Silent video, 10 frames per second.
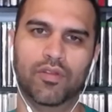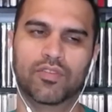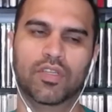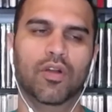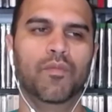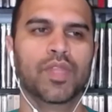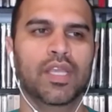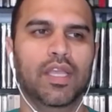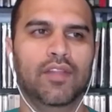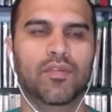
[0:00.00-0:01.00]
So
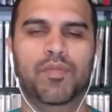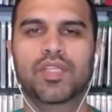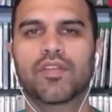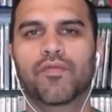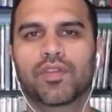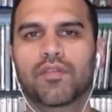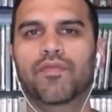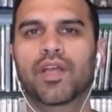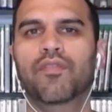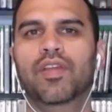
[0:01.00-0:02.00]
it's a bit different than
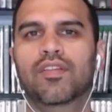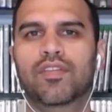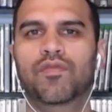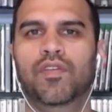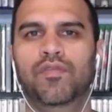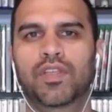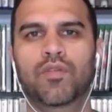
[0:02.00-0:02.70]
Final Fantasy 15,